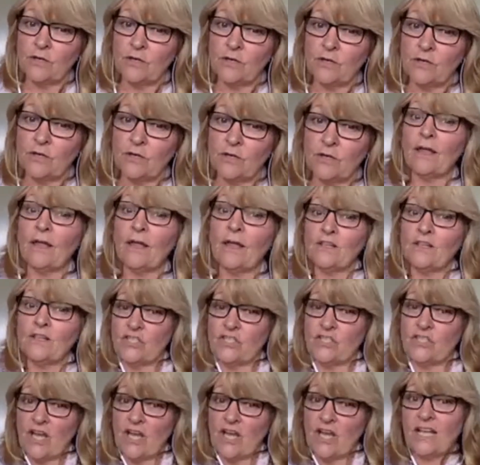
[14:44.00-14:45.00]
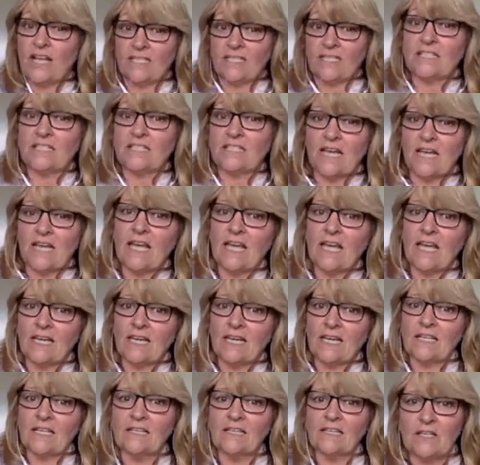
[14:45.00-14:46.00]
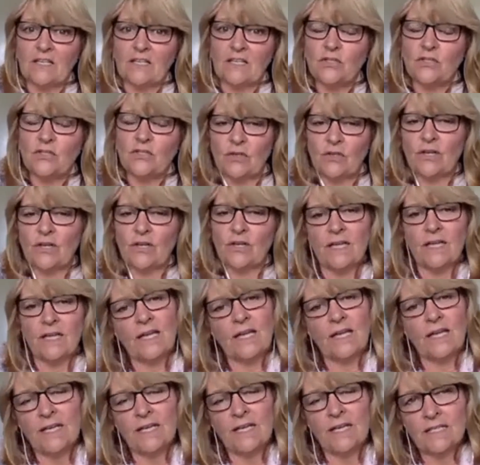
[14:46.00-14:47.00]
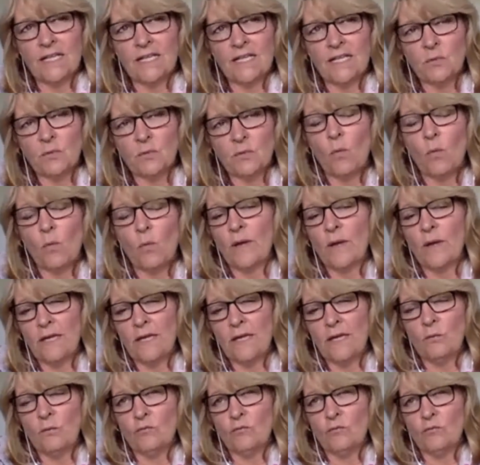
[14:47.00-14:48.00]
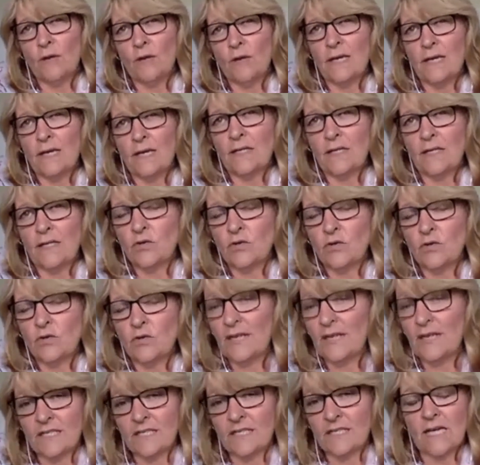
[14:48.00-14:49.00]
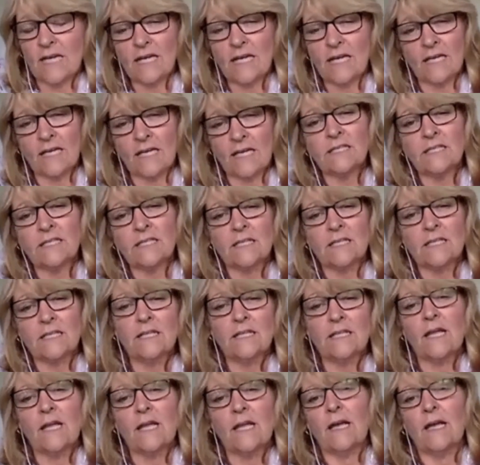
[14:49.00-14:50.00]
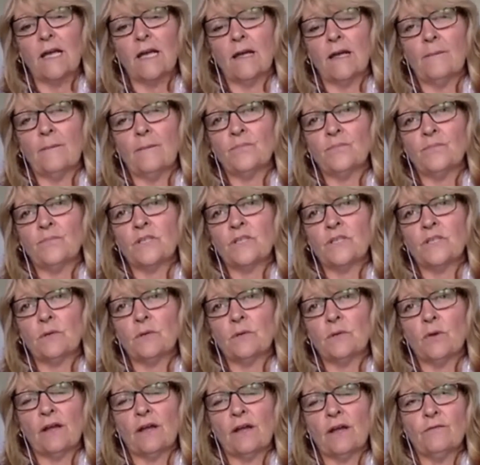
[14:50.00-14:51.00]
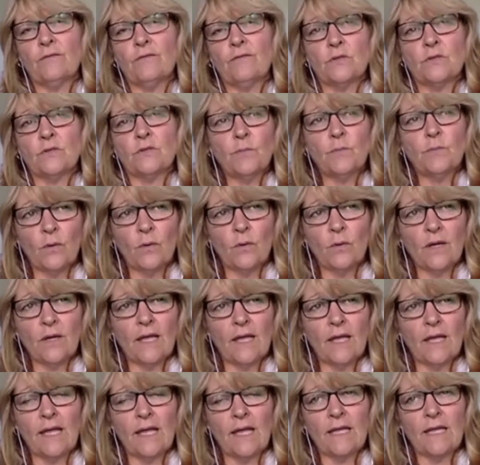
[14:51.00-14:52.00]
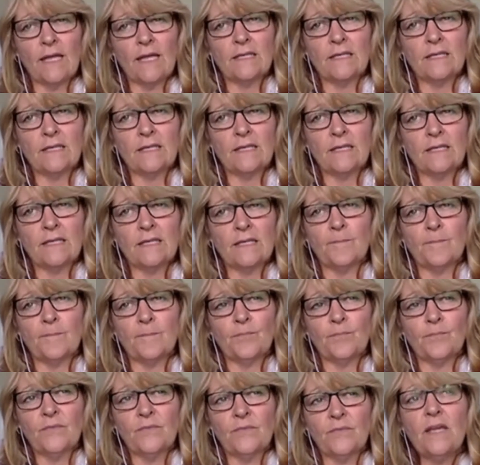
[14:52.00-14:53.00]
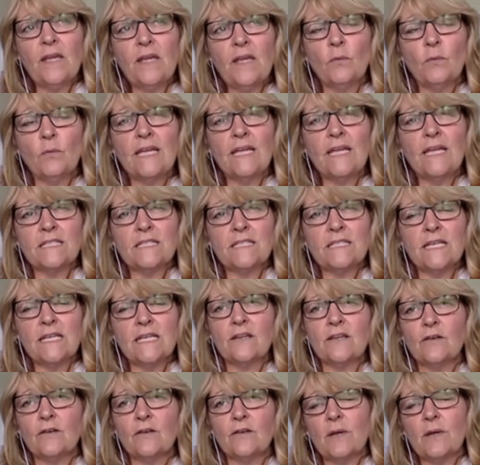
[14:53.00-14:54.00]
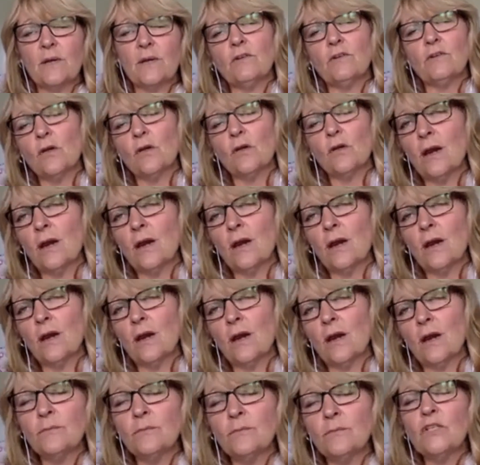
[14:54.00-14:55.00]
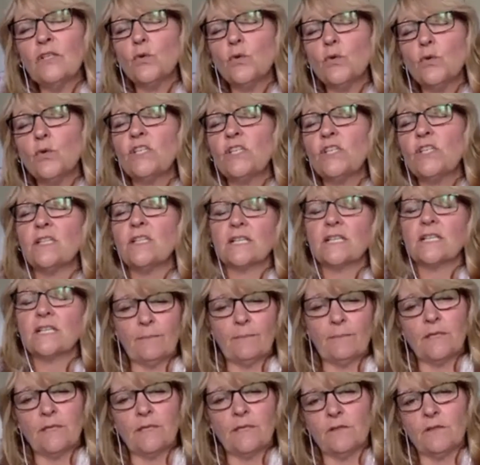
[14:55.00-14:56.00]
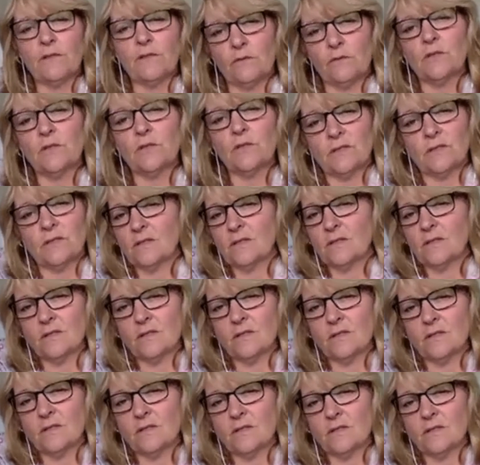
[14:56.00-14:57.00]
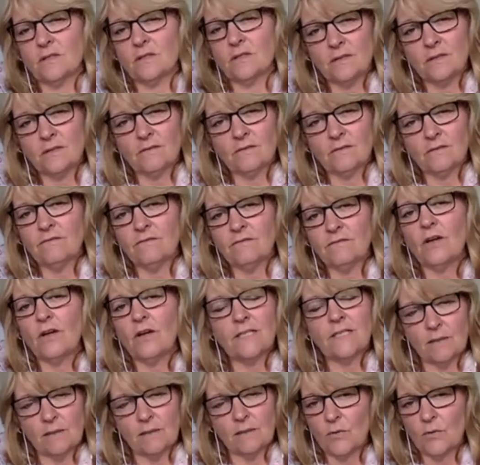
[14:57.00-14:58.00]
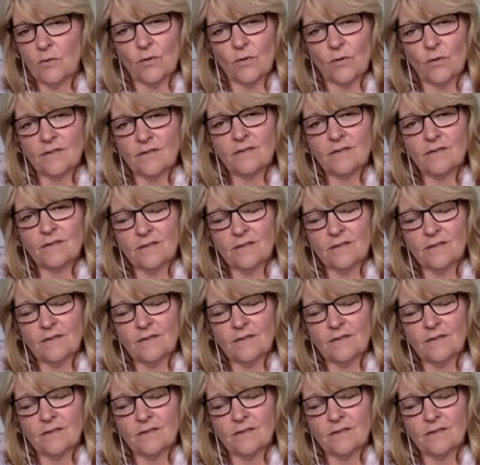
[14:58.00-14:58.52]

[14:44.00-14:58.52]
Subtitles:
People that are just starting their journey, and that's what we really like to target. So we wrote our first book, and we get together and we have a lot of laughs, and we enjoy each other's company too, which is vitally important.